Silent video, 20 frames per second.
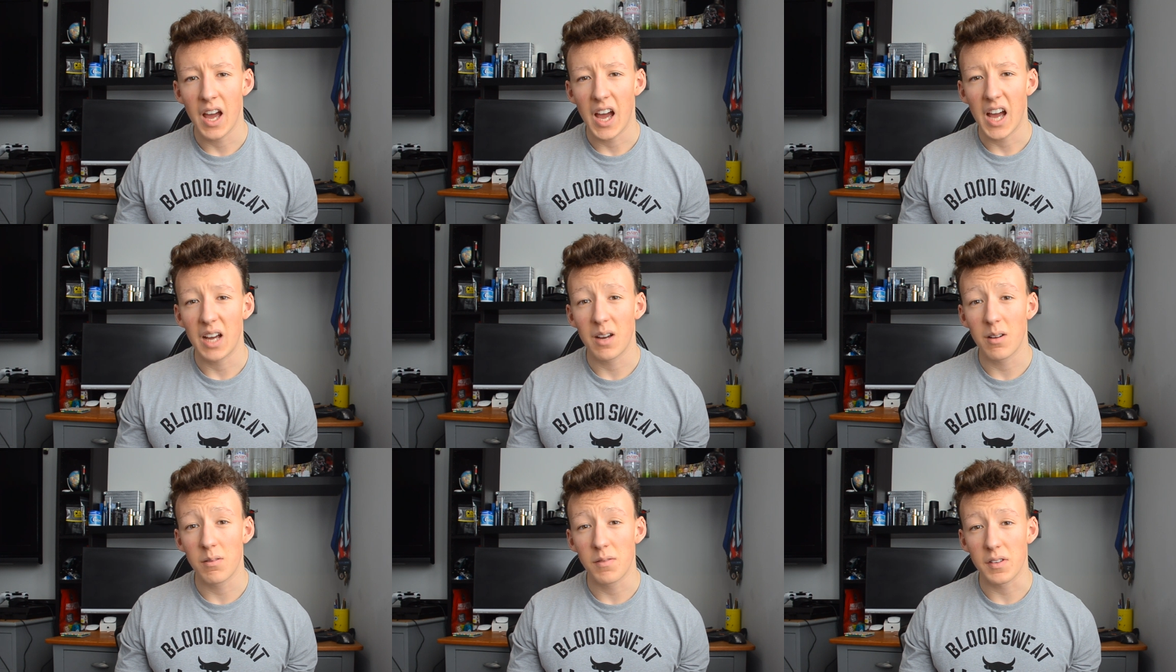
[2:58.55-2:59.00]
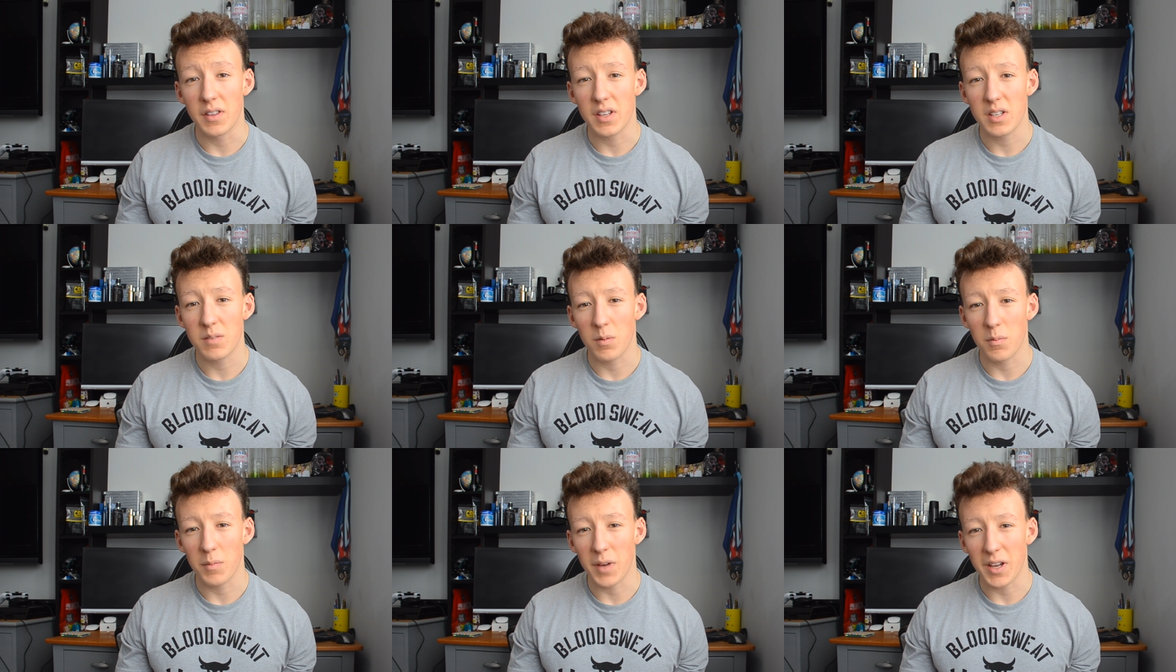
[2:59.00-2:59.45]
However,
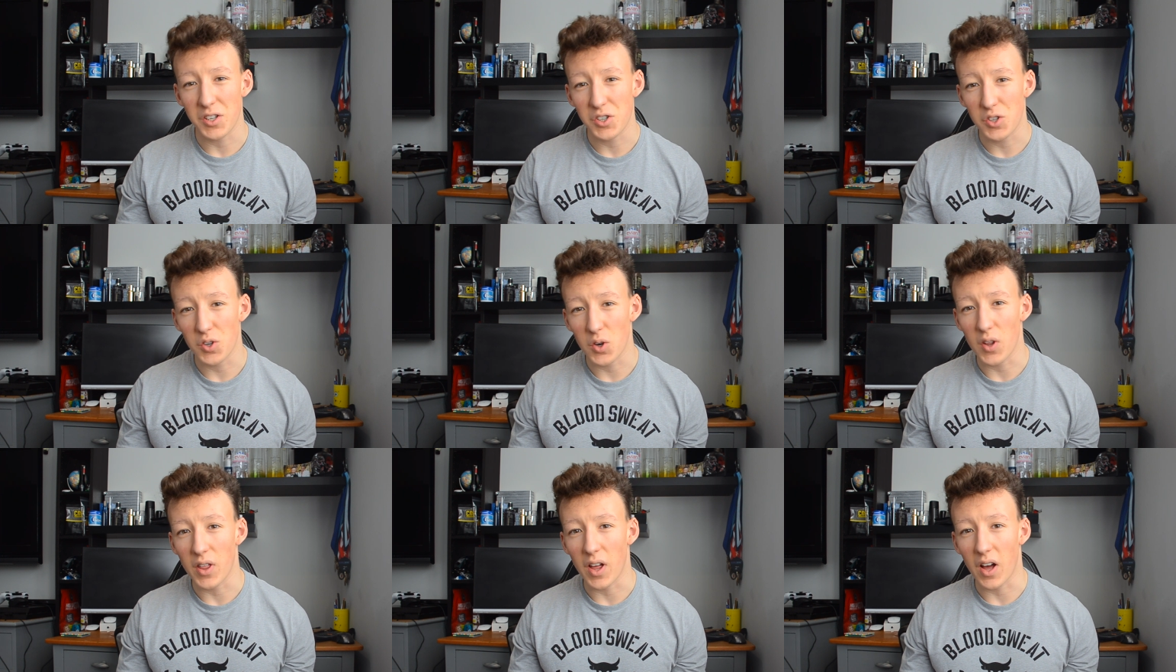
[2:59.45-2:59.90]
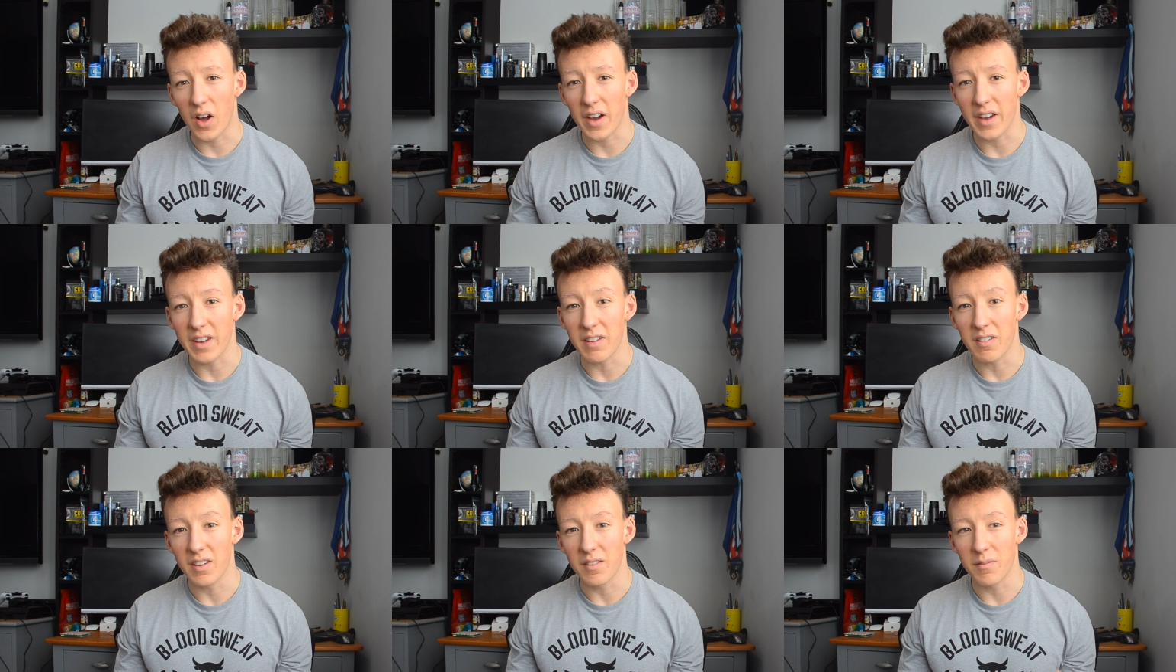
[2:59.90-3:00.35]
this will make sure that
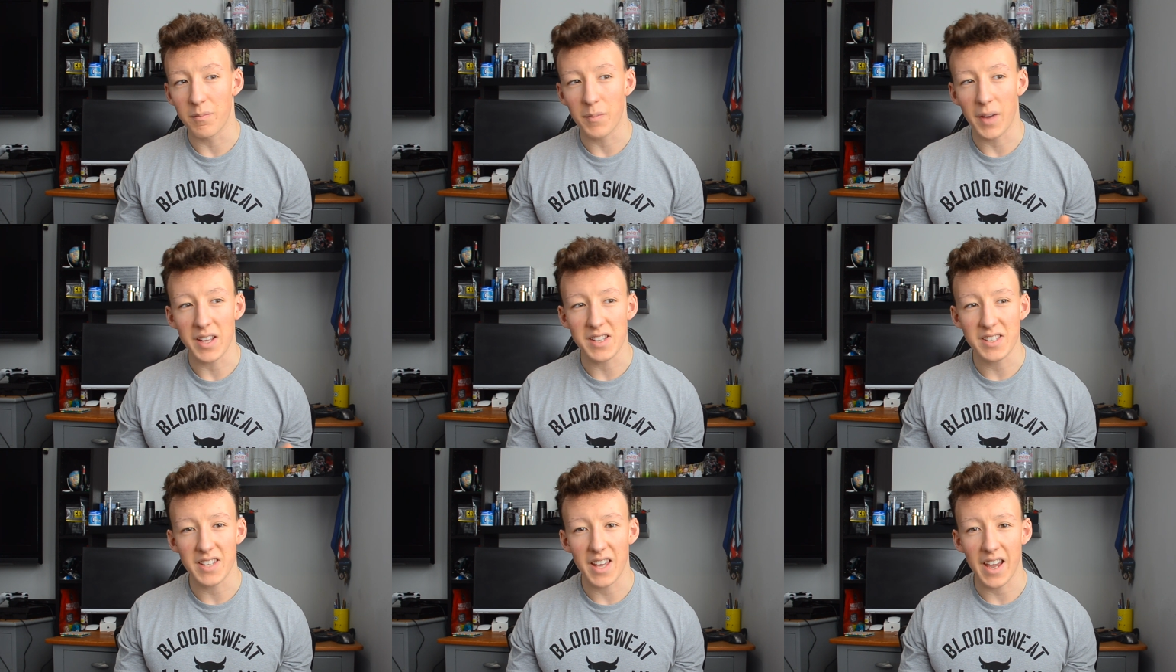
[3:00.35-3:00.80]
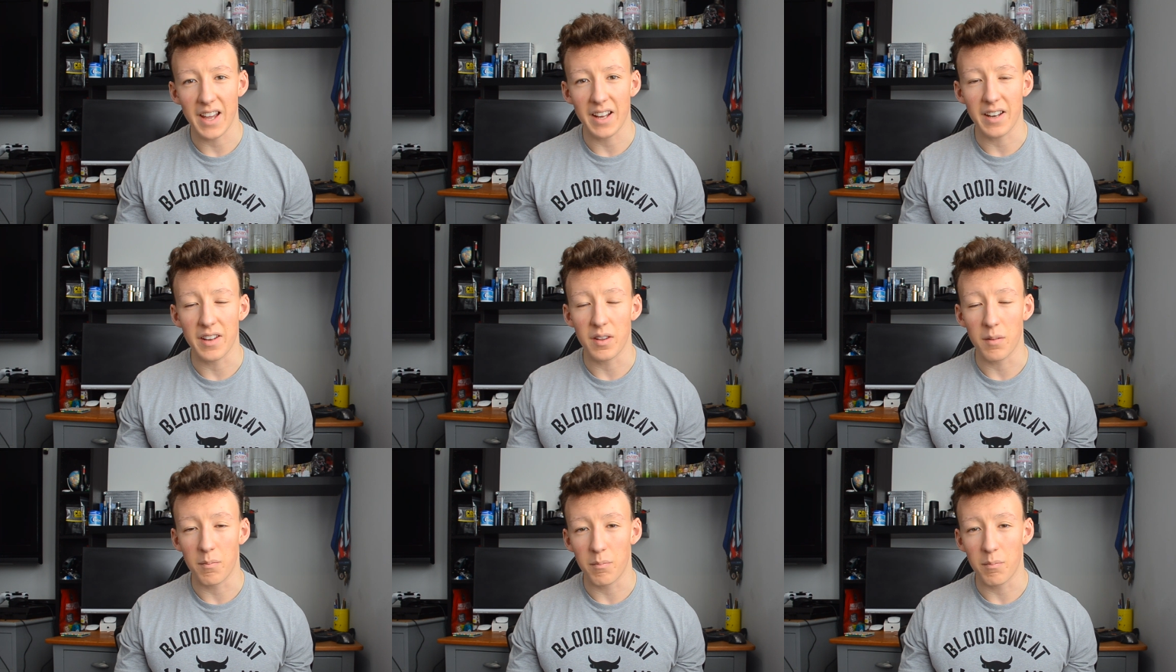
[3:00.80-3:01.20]
I maintain the